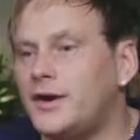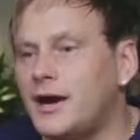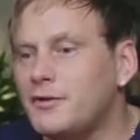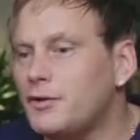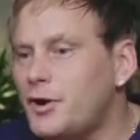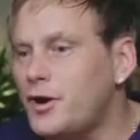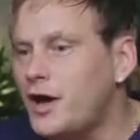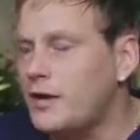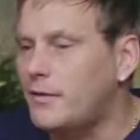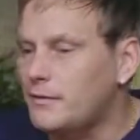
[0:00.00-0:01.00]
I'm
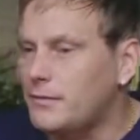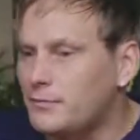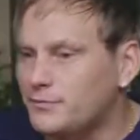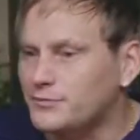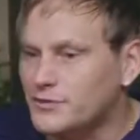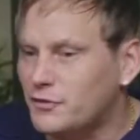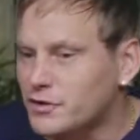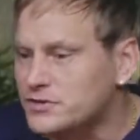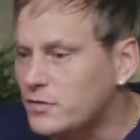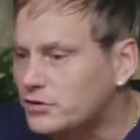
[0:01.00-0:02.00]
gonna
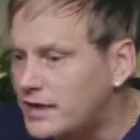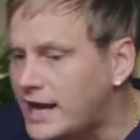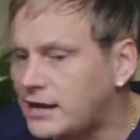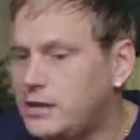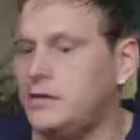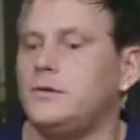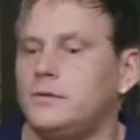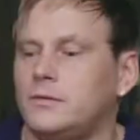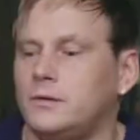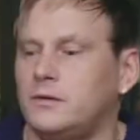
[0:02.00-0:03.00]
first of all thank
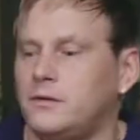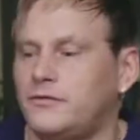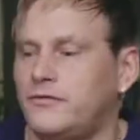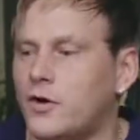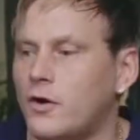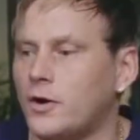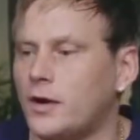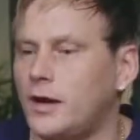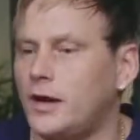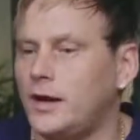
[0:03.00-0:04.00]
you
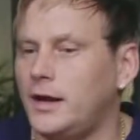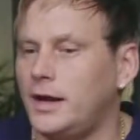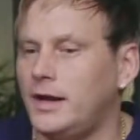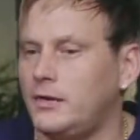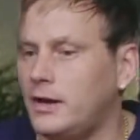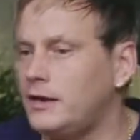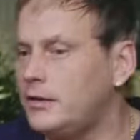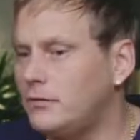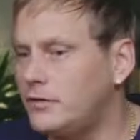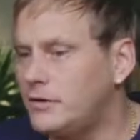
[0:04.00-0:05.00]
for, in the
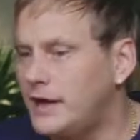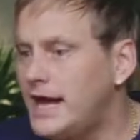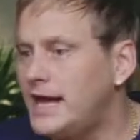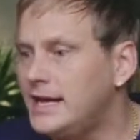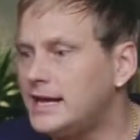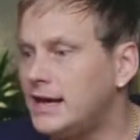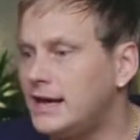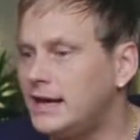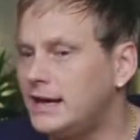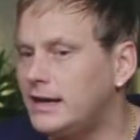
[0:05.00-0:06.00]
end of the day,
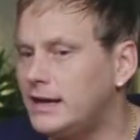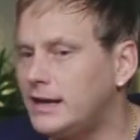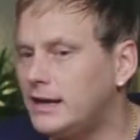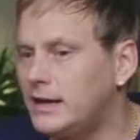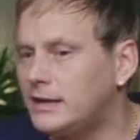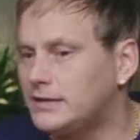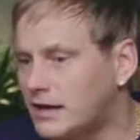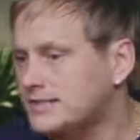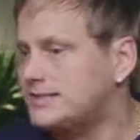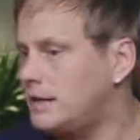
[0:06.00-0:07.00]

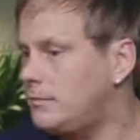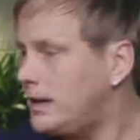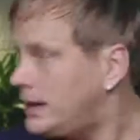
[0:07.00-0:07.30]
trusting